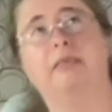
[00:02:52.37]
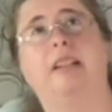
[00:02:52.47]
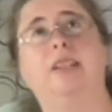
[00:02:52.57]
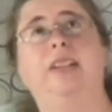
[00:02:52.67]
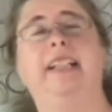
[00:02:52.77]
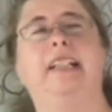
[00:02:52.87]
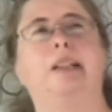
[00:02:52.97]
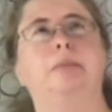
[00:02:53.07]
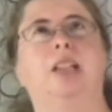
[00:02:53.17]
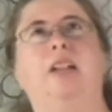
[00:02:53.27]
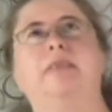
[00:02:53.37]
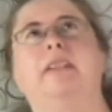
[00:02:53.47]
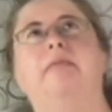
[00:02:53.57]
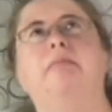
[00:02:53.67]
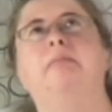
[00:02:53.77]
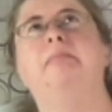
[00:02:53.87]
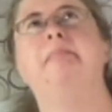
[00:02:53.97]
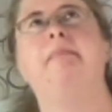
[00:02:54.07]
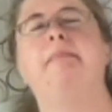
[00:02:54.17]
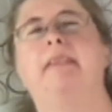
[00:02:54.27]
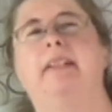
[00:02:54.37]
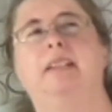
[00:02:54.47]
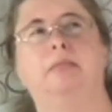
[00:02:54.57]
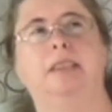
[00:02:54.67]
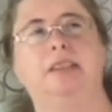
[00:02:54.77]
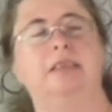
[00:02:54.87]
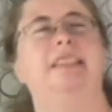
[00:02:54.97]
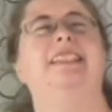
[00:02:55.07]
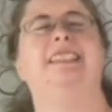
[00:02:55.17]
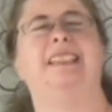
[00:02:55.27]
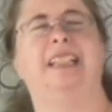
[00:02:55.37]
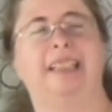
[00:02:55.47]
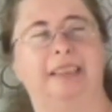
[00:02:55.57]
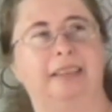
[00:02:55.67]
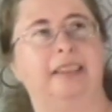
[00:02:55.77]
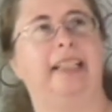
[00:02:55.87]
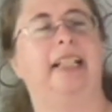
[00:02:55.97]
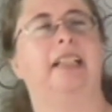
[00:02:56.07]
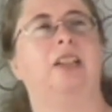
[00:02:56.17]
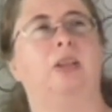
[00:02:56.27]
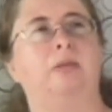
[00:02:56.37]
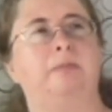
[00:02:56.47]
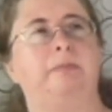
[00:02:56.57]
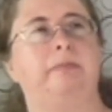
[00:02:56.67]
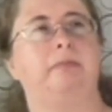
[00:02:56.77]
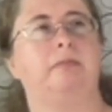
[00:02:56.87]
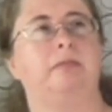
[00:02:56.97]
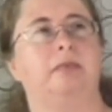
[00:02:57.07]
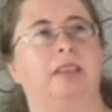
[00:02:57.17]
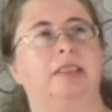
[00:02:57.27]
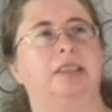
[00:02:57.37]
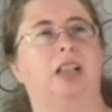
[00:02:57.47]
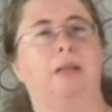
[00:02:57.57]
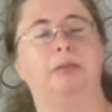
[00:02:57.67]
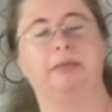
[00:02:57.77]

I don't get hiccups often. But hey, Echo. Stop.